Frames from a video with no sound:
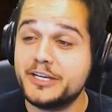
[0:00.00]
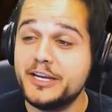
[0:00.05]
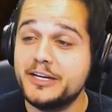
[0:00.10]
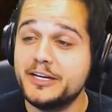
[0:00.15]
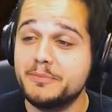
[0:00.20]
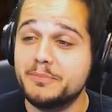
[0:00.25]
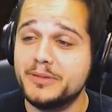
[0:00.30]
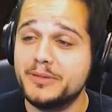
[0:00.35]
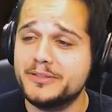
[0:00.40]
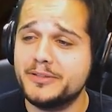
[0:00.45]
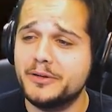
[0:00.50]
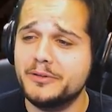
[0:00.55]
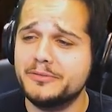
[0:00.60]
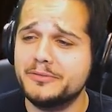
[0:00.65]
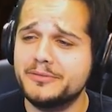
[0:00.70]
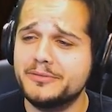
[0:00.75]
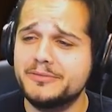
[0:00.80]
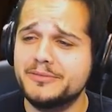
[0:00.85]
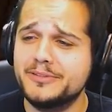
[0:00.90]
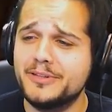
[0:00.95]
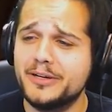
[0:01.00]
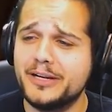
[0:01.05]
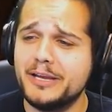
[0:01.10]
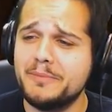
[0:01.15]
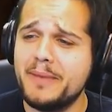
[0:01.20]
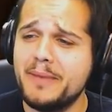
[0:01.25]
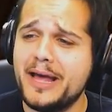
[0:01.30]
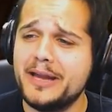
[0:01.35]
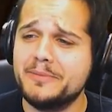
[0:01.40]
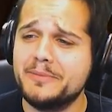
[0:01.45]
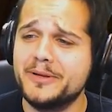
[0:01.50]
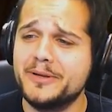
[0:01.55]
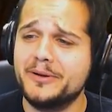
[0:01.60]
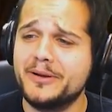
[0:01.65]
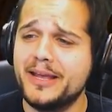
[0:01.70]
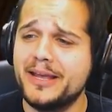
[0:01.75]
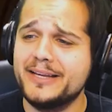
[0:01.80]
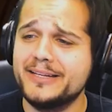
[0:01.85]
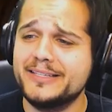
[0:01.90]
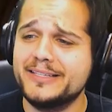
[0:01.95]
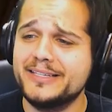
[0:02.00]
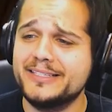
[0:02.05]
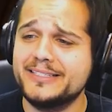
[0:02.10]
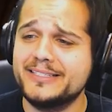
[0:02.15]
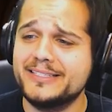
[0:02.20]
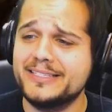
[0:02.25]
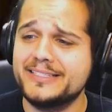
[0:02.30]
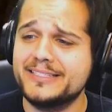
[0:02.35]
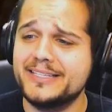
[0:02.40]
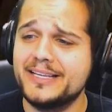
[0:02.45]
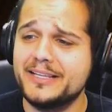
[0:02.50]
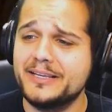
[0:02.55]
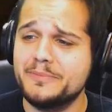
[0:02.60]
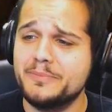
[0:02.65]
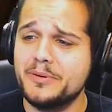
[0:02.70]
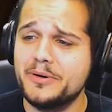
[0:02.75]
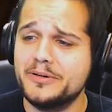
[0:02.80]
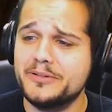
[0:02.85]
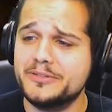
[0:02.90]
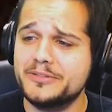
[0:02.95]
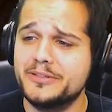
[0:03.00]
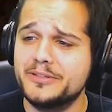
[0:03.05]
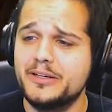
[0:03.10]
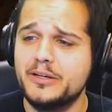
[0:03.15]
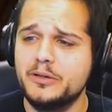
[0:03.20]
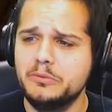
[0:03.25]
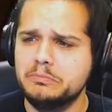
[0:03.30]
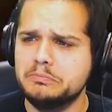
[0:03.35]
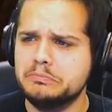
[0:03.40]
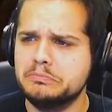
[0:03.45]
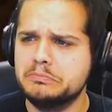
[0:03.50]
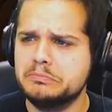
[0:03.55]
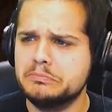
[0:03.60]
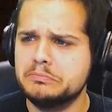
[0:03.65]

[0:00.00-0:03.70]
guys, I was just kidding. Please don't don't get mad at me, okay? It's it's, it's nothing personal.